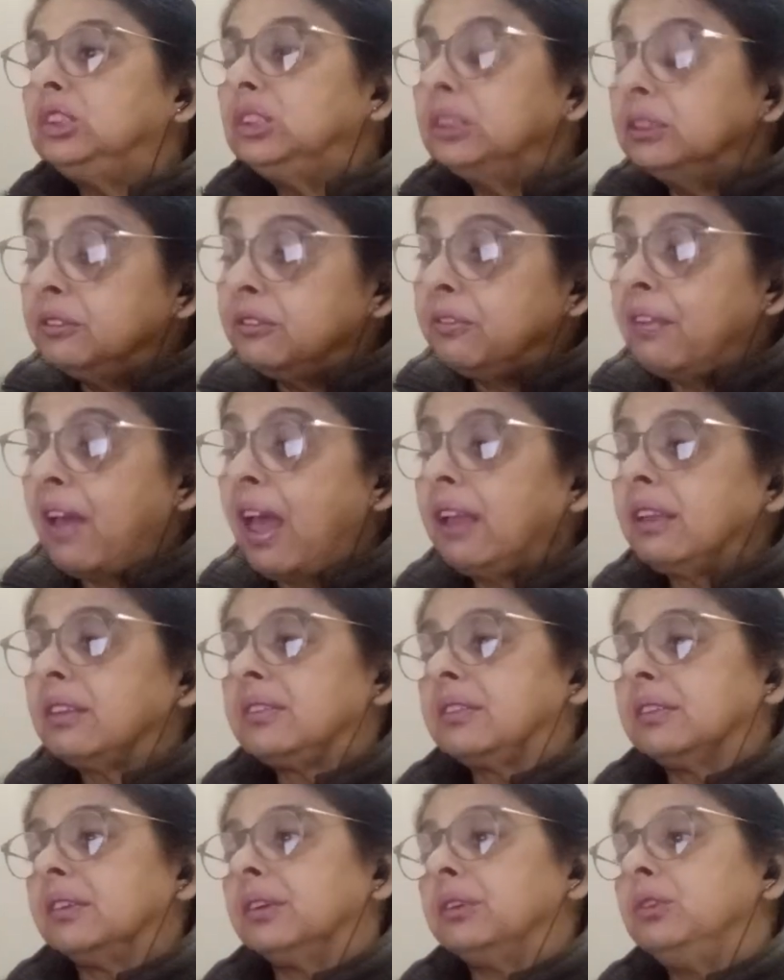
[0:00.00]
in
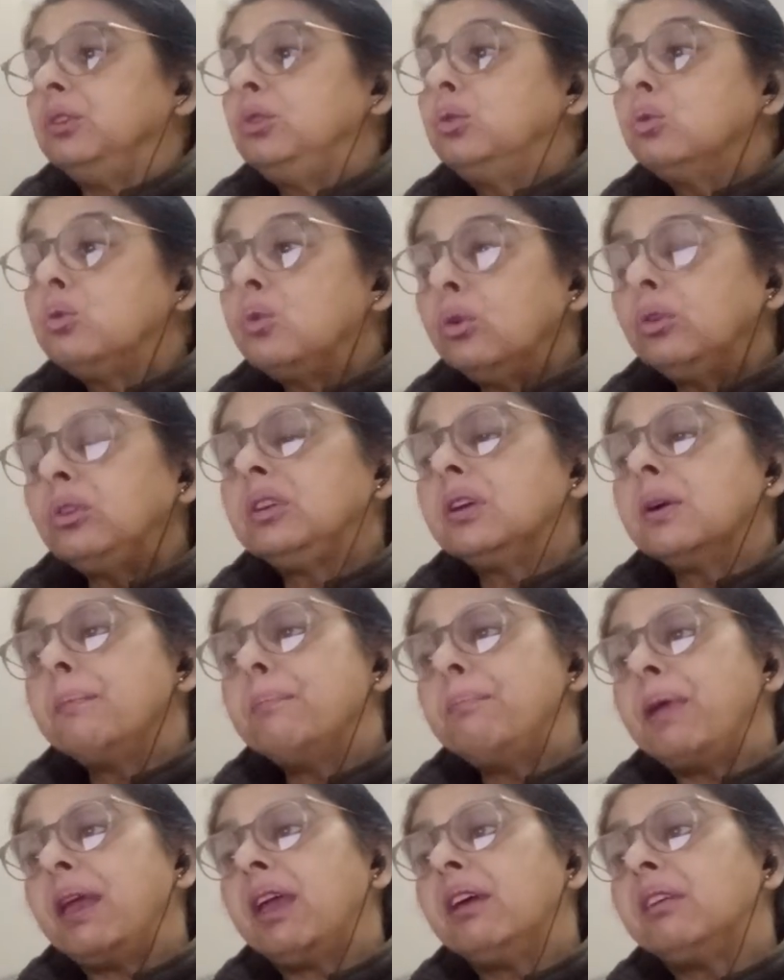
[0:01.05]
fact, uh, you could
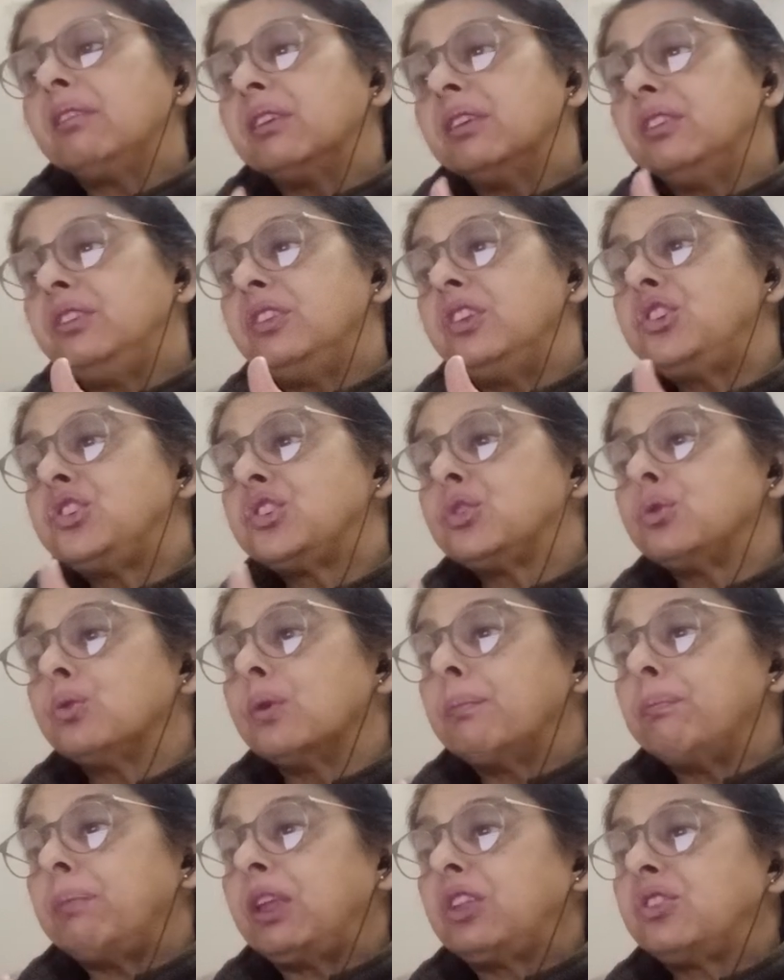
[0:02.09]
compare a dish to
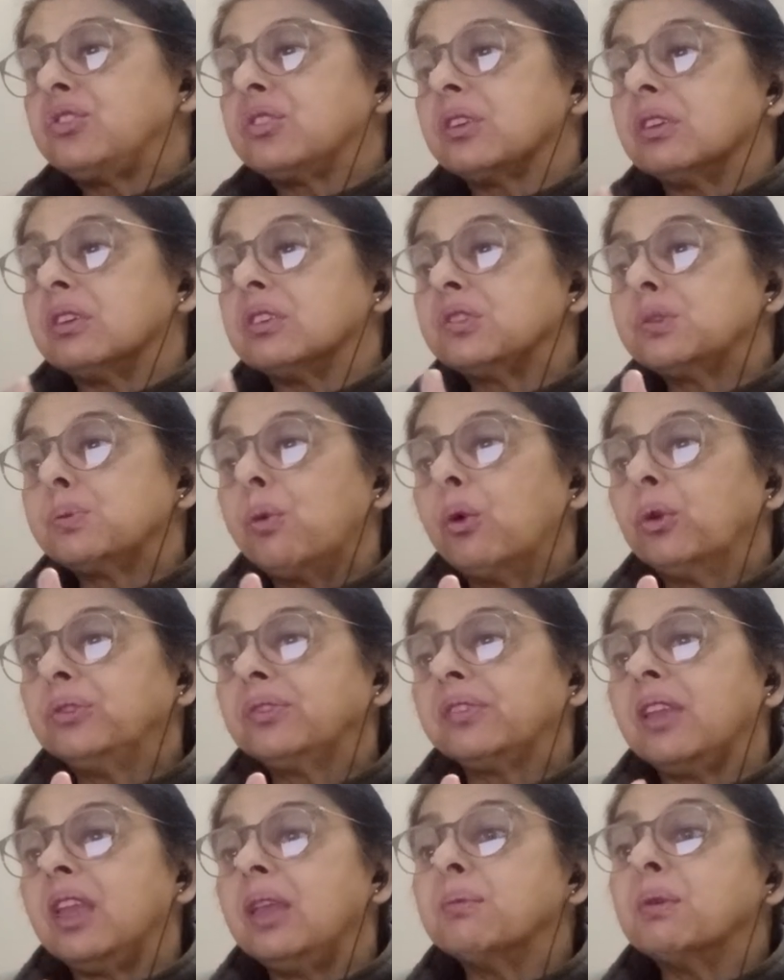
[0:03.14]
a picture, a
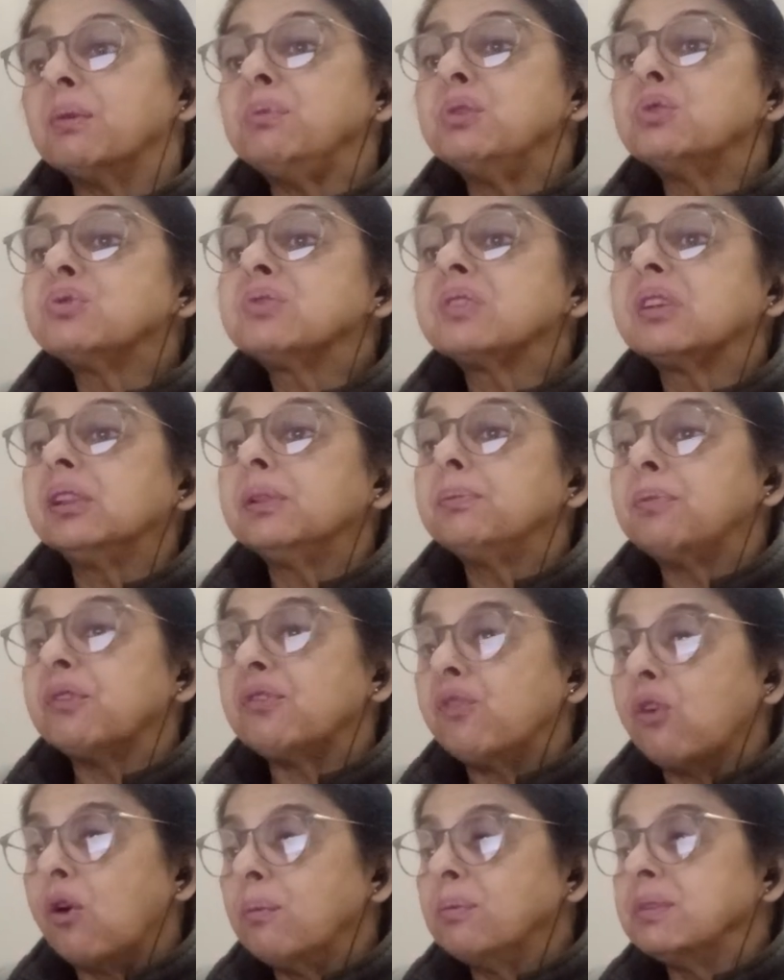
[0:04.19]
sports game, a musical
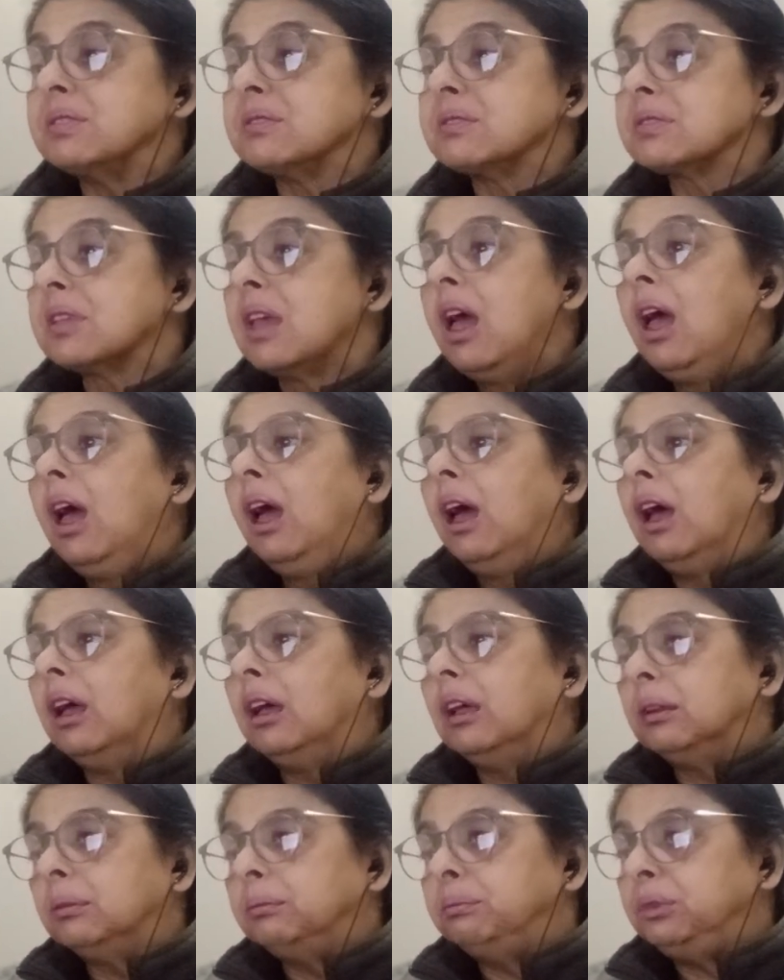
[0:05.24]
performance,
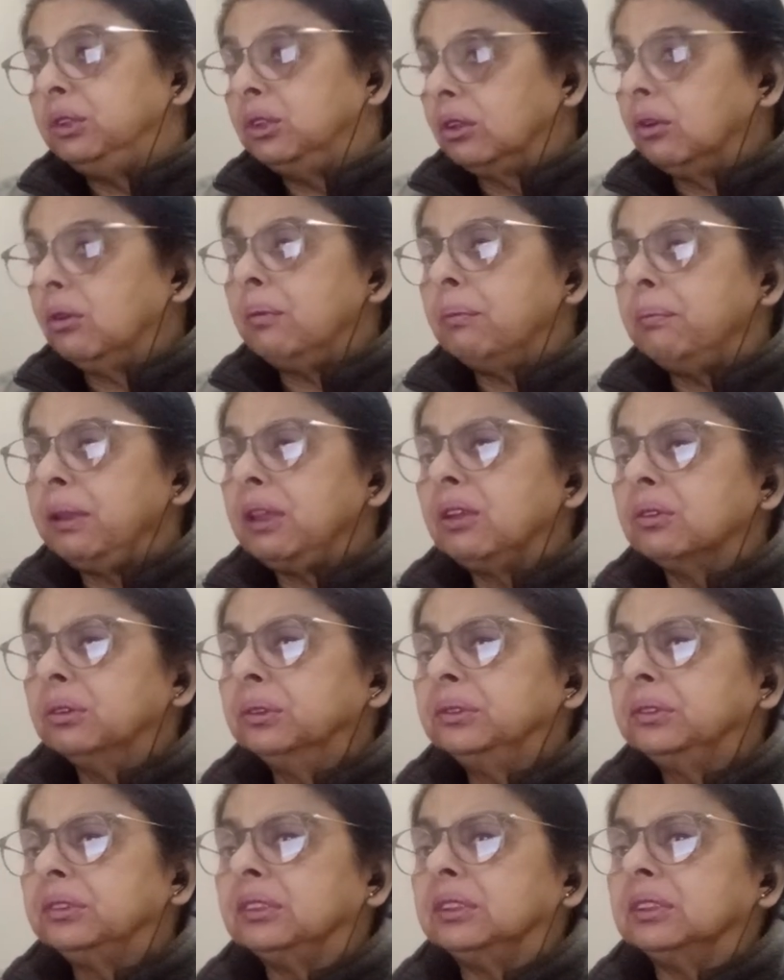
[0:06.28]
uh, you know,
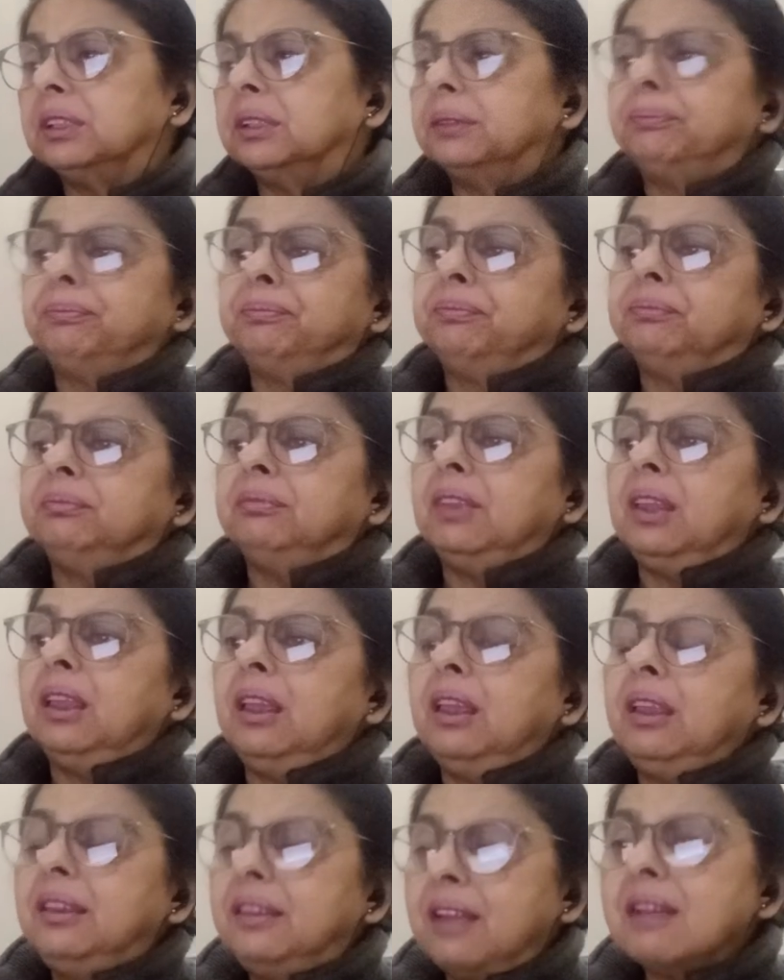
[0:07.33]
because uh,
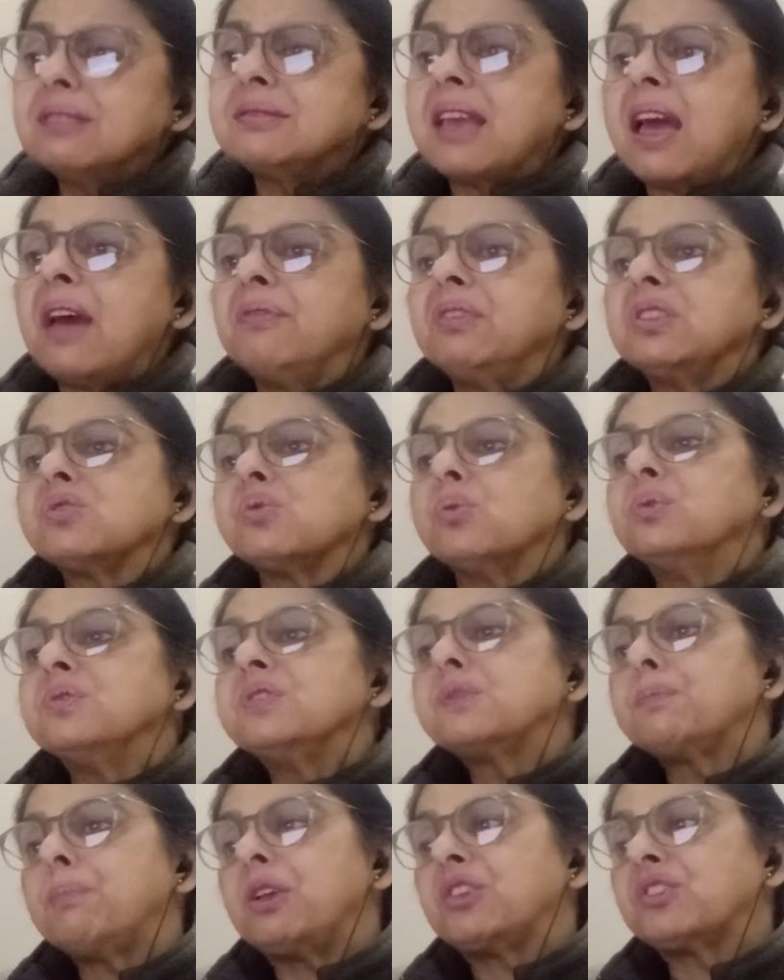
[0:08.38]
it does have its
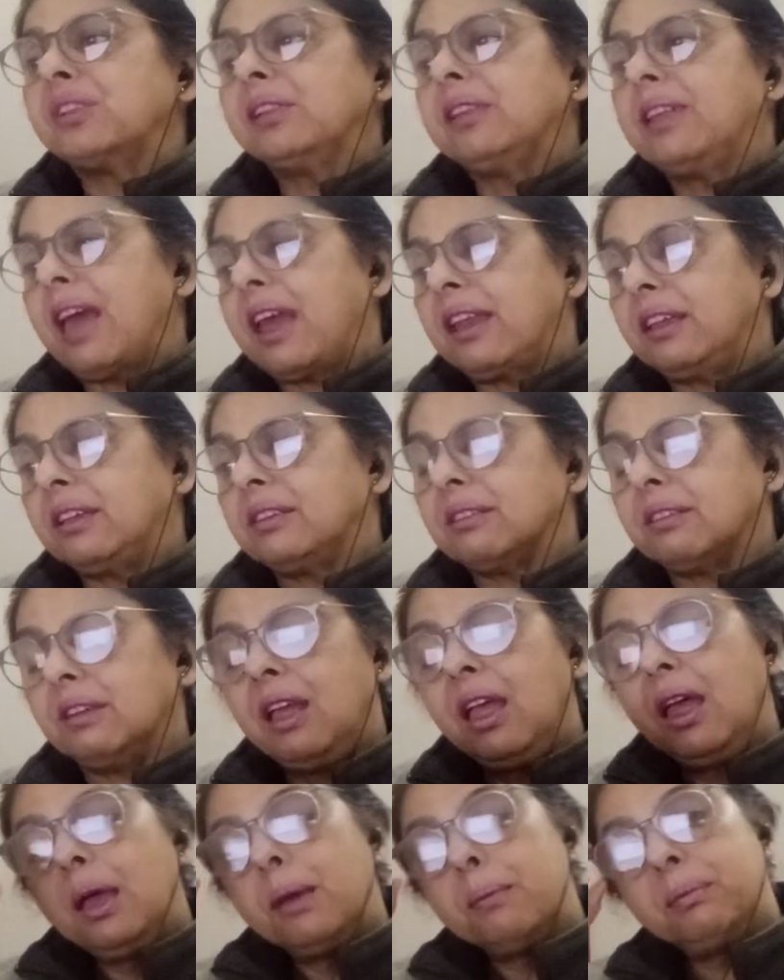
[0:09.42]
own special character.
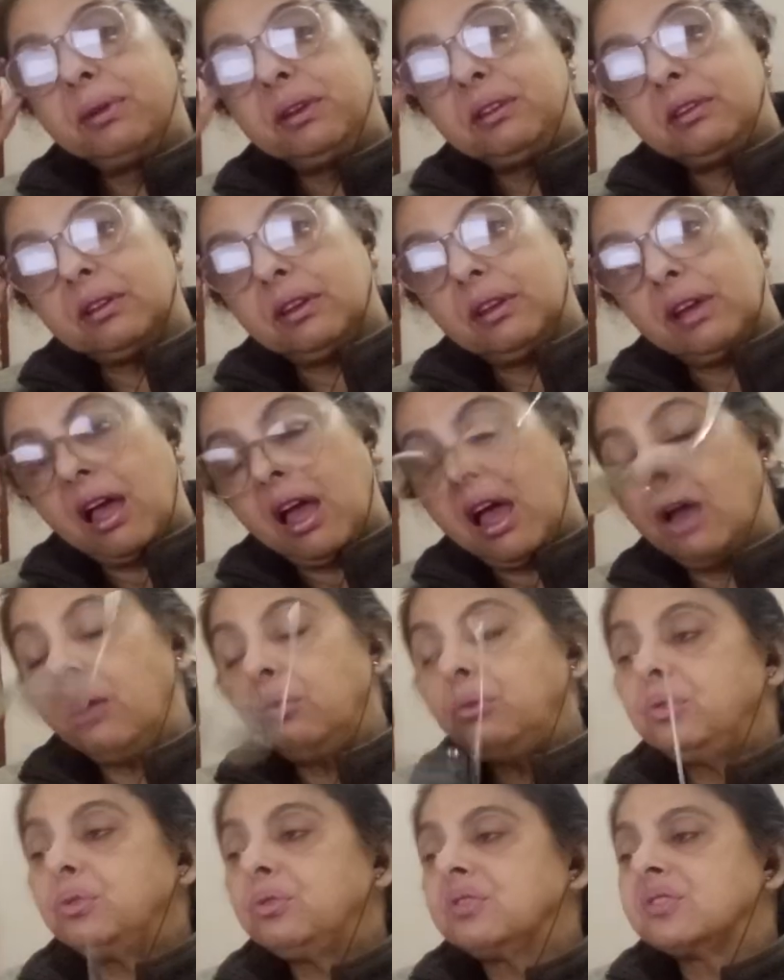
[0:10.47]
But uh,
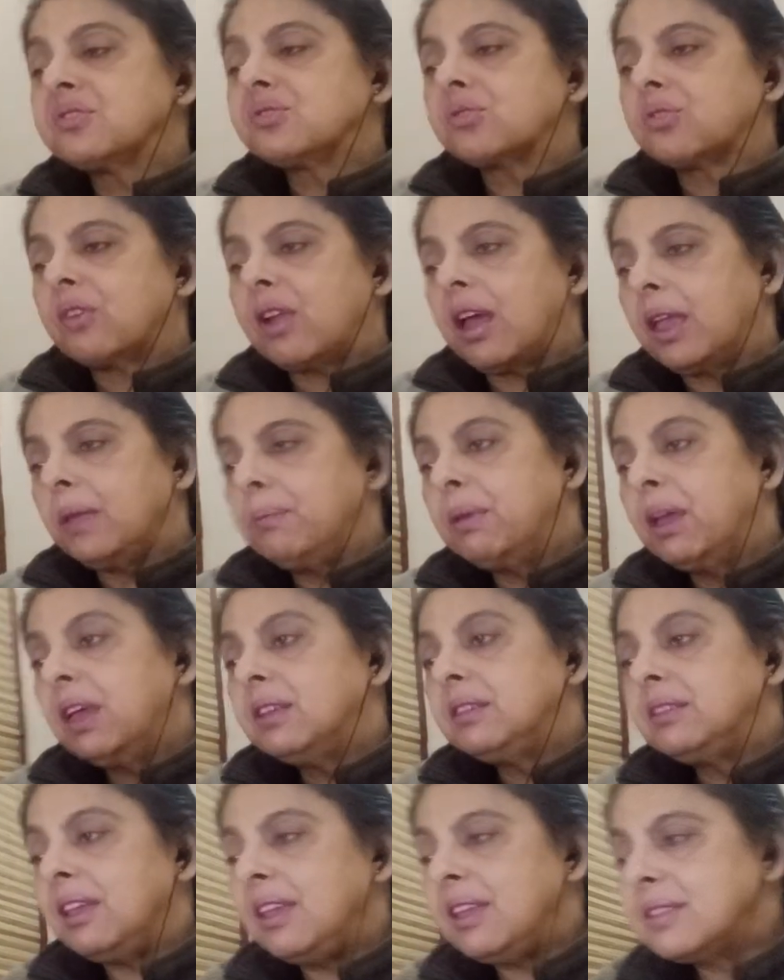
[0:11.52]
how to describe
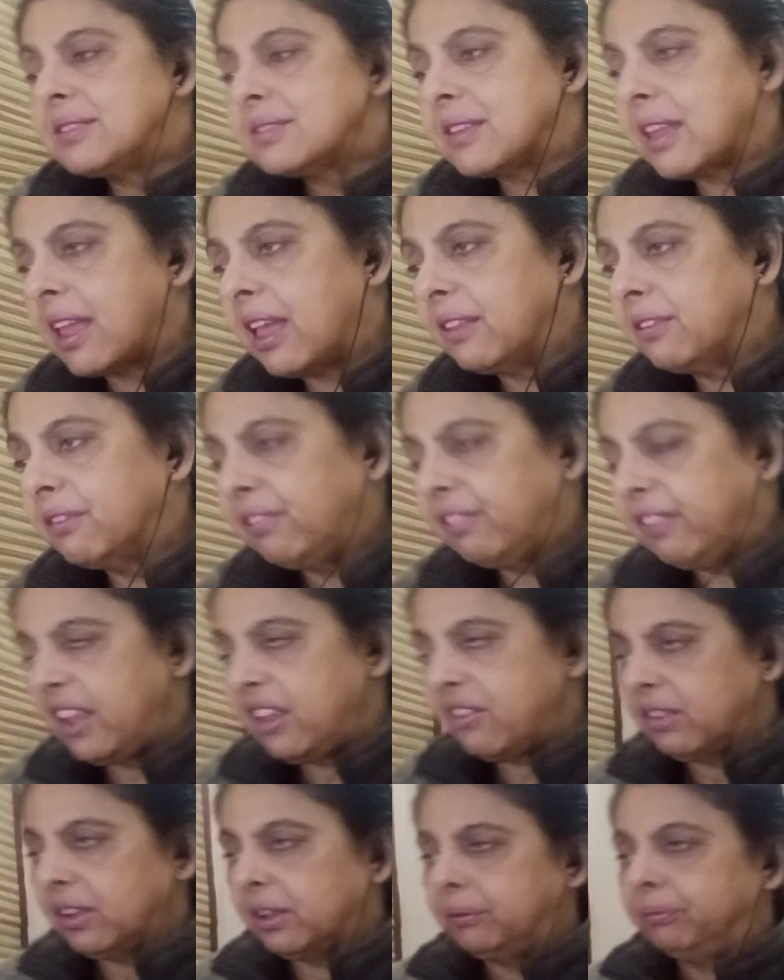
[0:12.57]
taste and
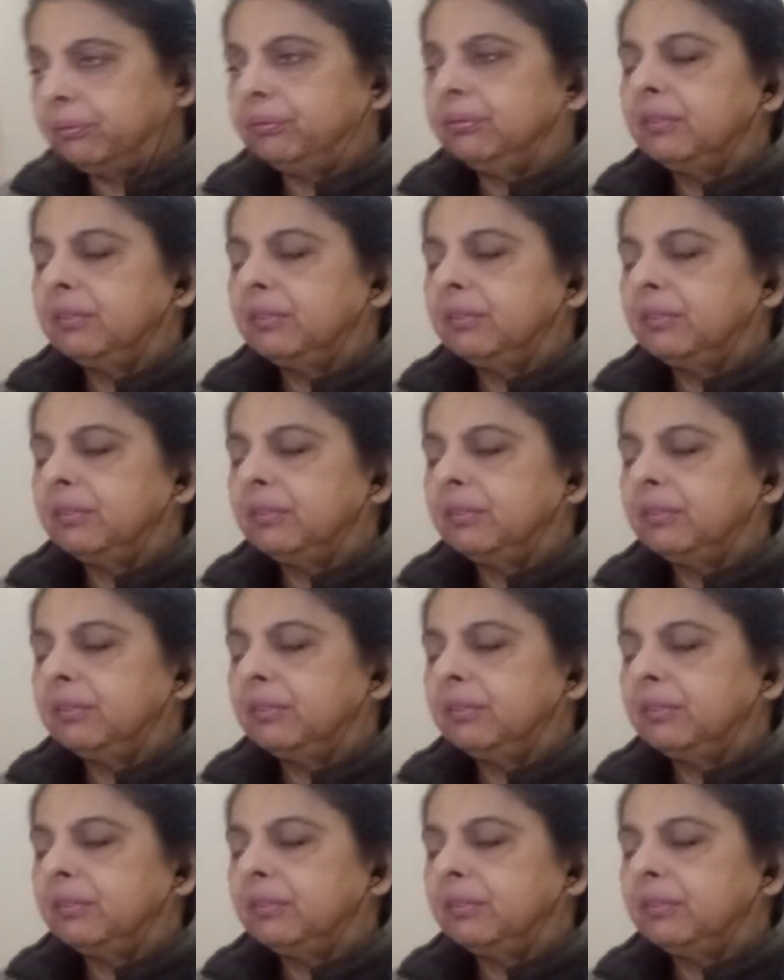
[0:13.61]
flavor?